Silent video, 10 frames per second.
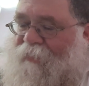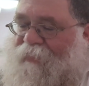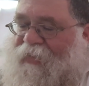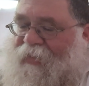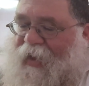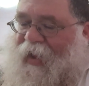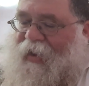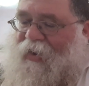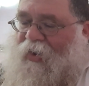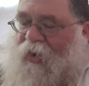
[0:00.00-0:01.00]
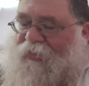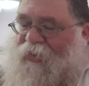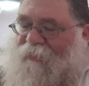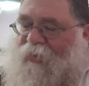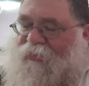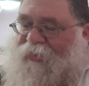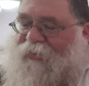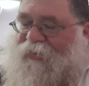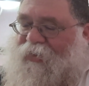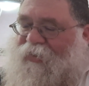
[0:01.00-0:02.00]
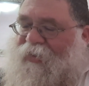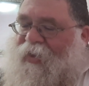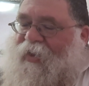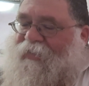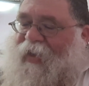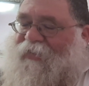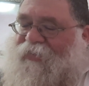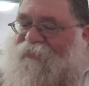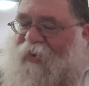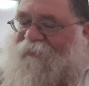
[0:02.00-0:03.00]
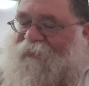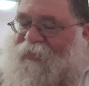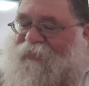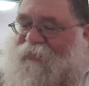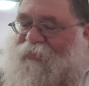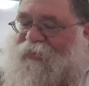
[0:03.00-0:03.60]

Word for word: Bnei Adam Harishon. That's a reference to the